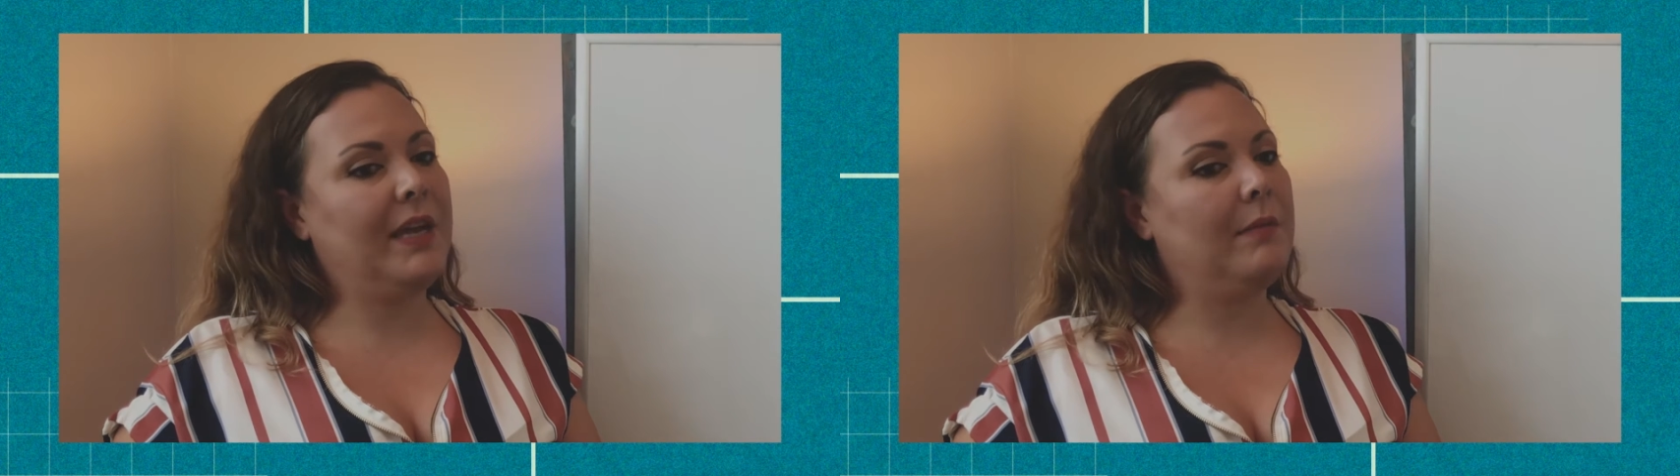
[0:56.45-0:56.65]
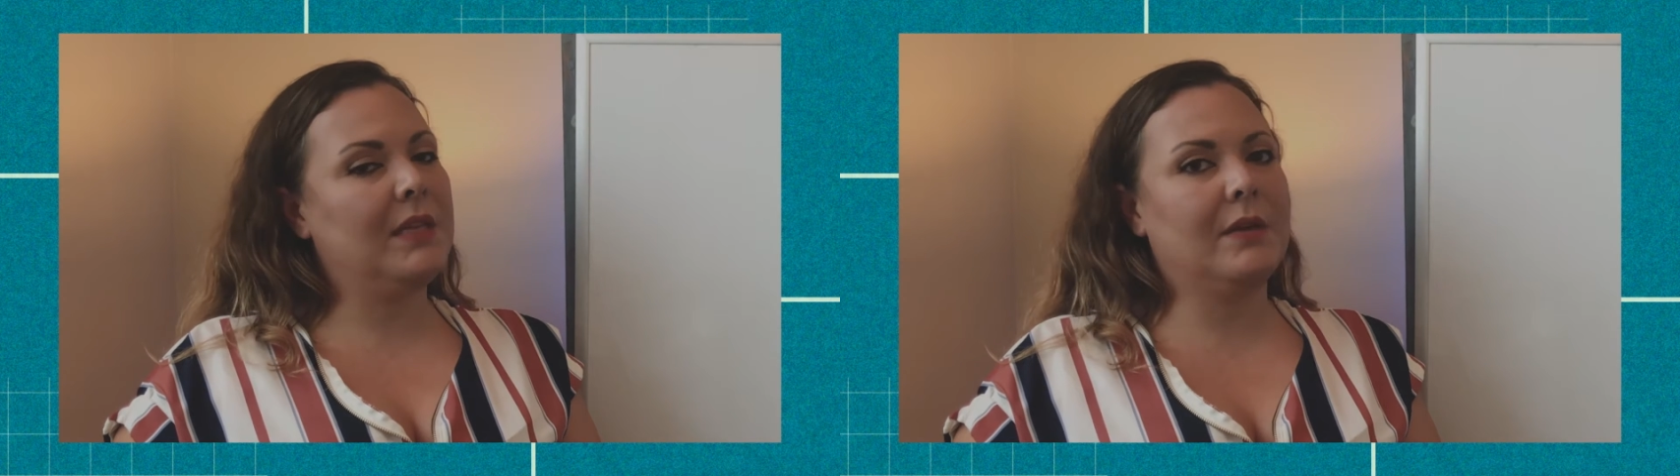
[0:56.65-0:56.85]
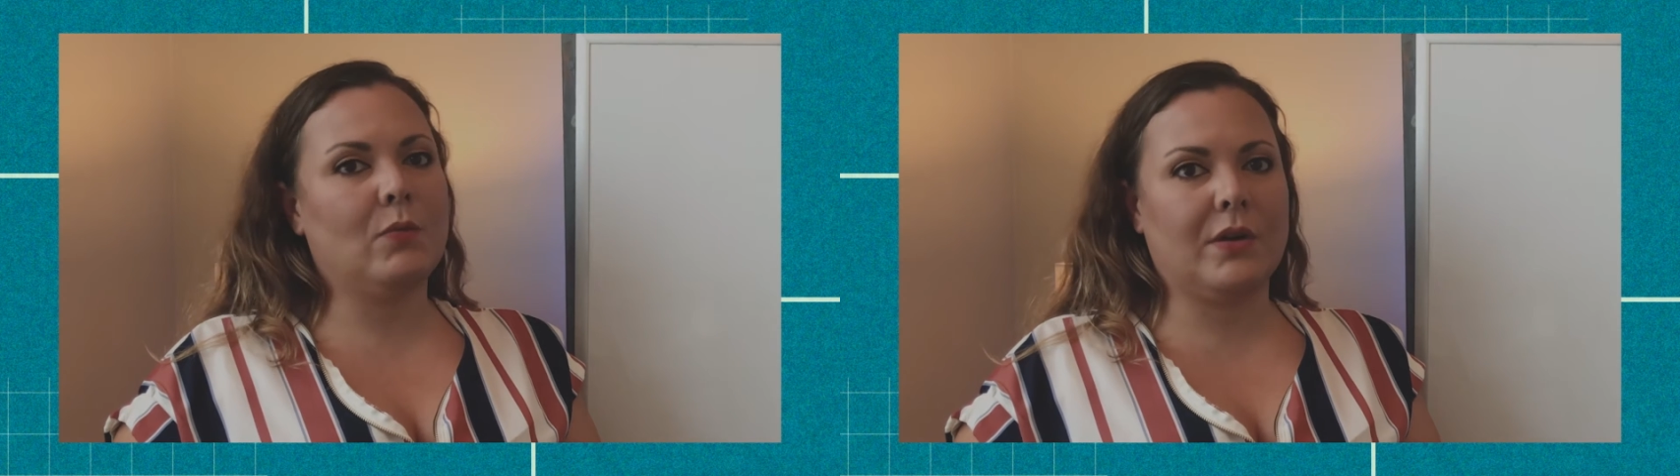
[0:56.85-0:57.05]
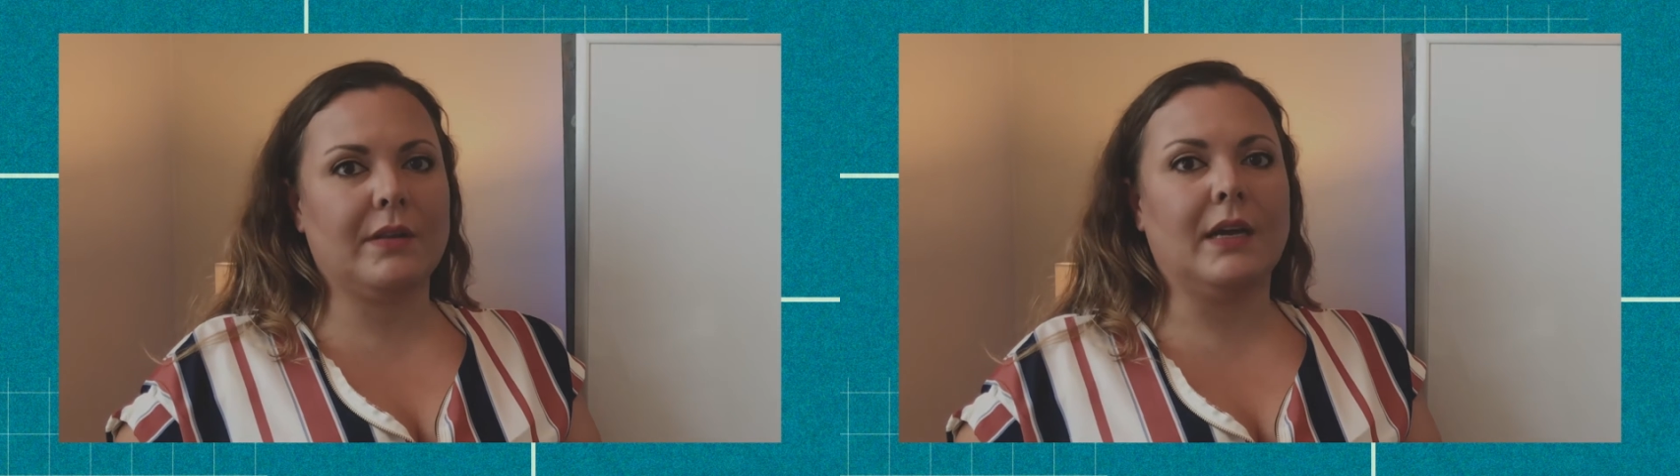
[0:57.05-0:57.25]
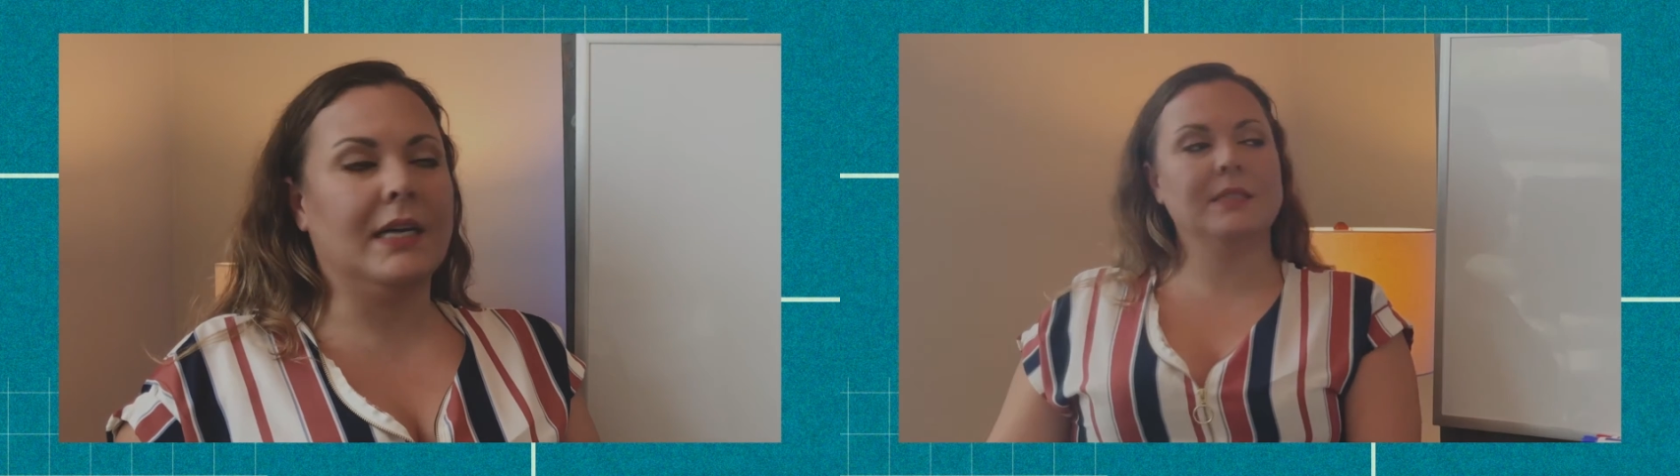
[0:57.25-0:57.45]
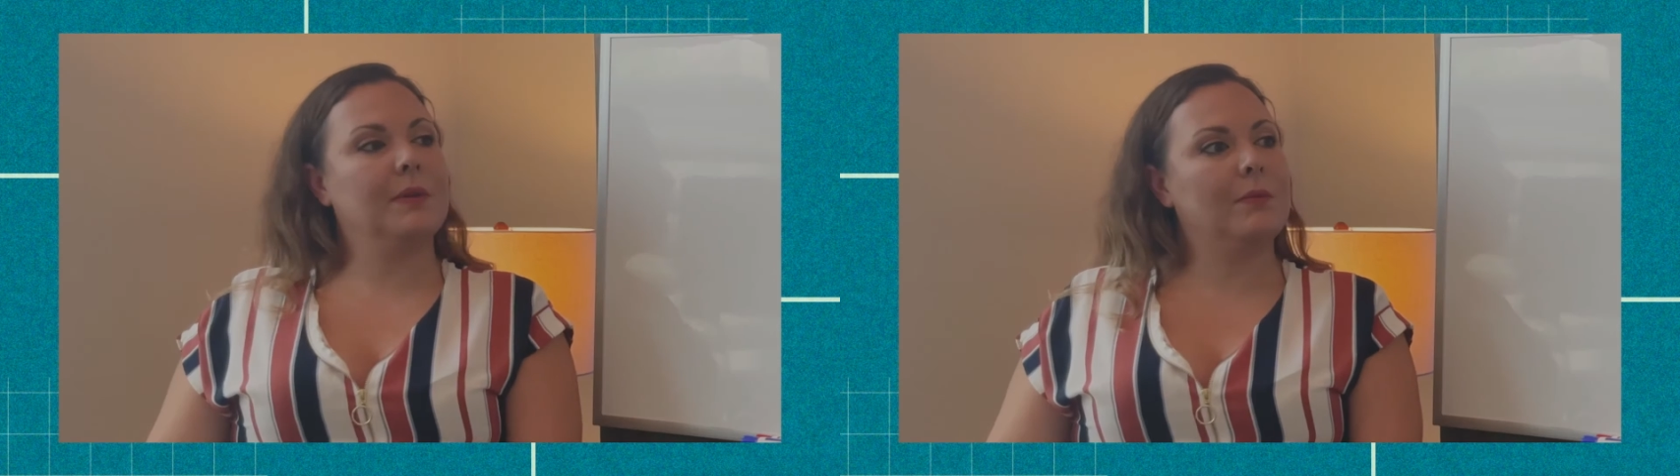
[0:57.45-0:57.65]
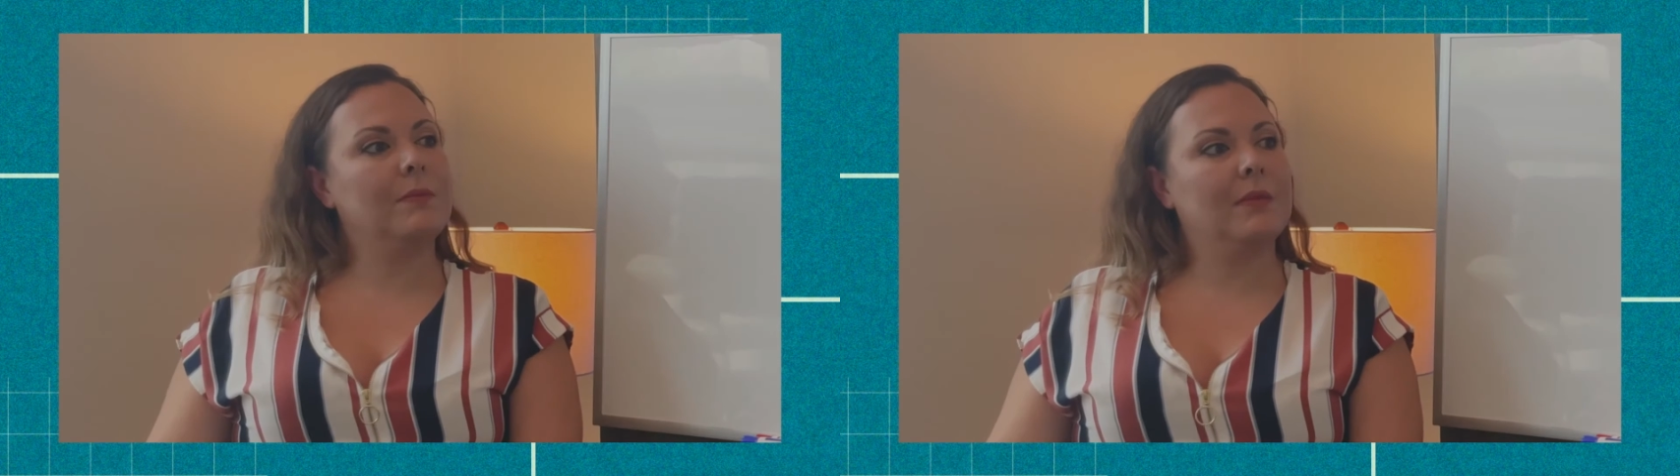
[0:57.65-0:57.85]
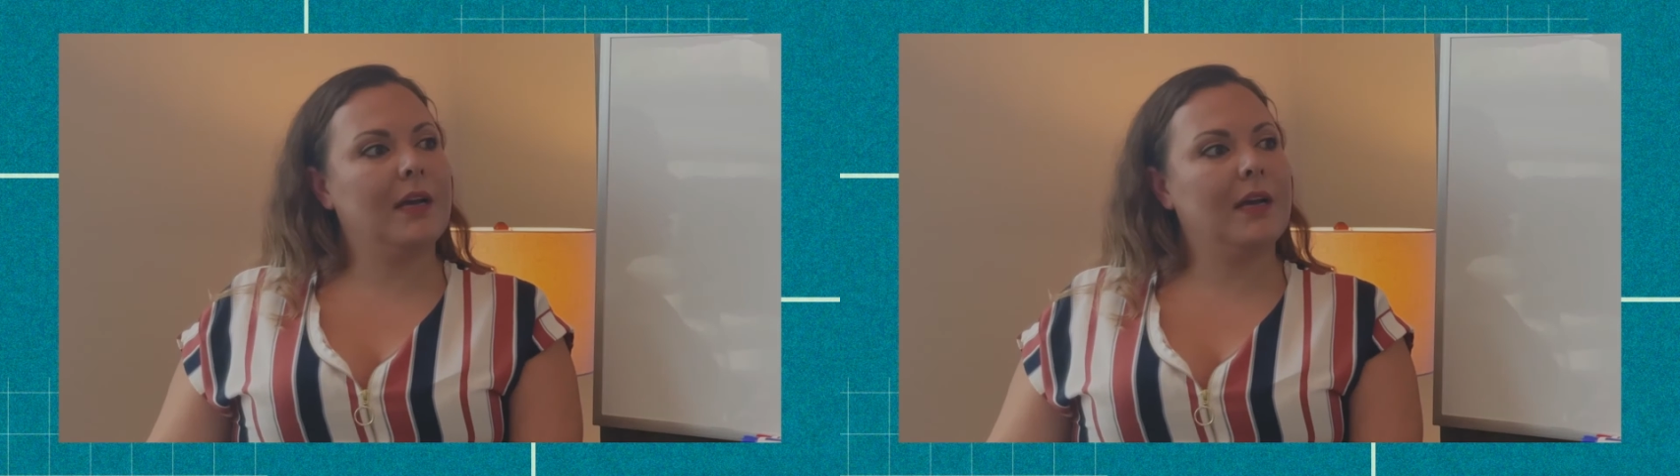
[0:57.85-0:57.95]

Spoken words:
family where the husband